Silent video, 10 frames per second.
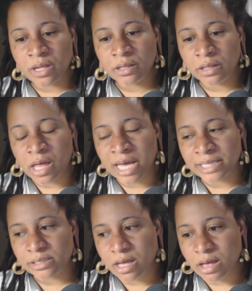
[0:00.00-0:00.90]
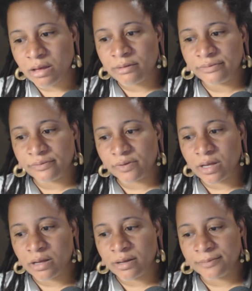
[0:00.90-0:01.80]
a lot of
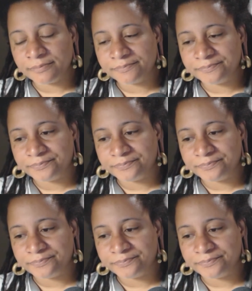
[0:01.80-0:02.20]
um,